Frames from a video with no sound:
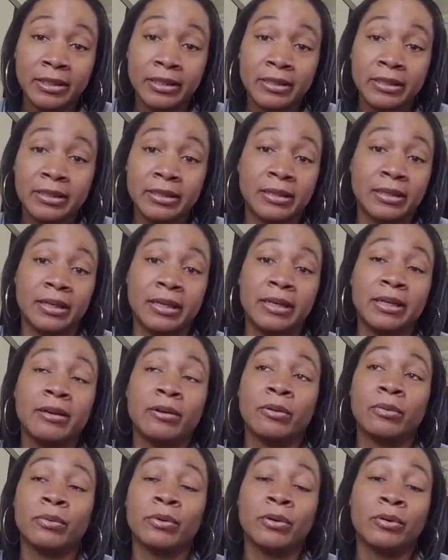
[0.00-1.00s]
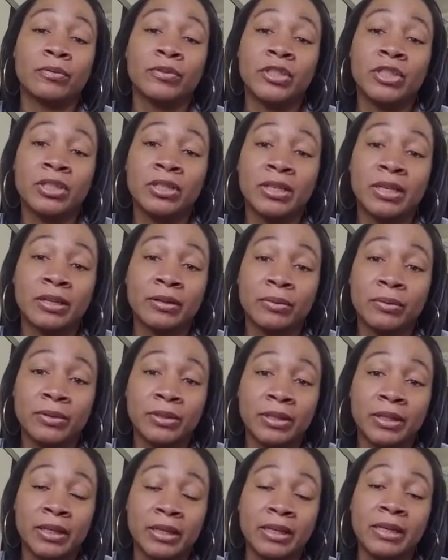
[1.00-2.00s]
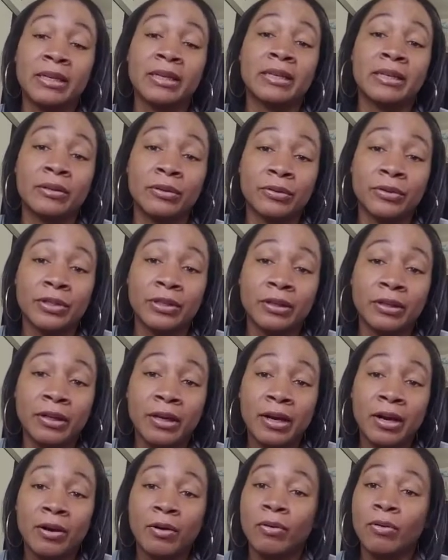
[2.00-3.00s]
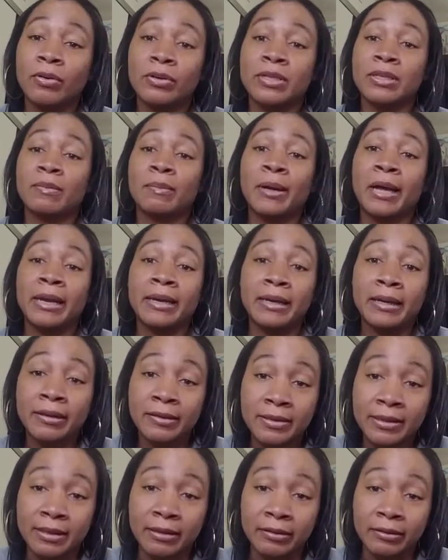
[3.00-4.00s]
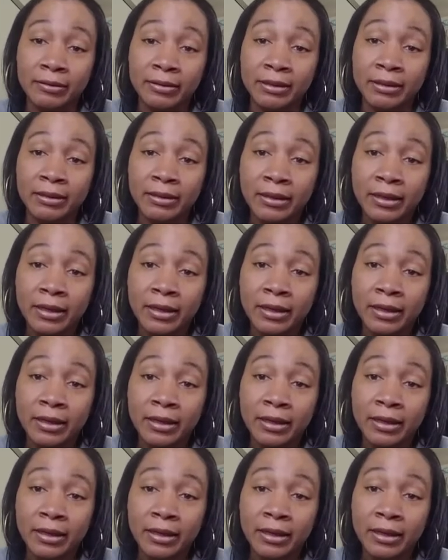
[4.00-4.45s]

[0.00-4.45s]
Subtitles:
He don't know if she killed her, he killed her, or somebody else killed her.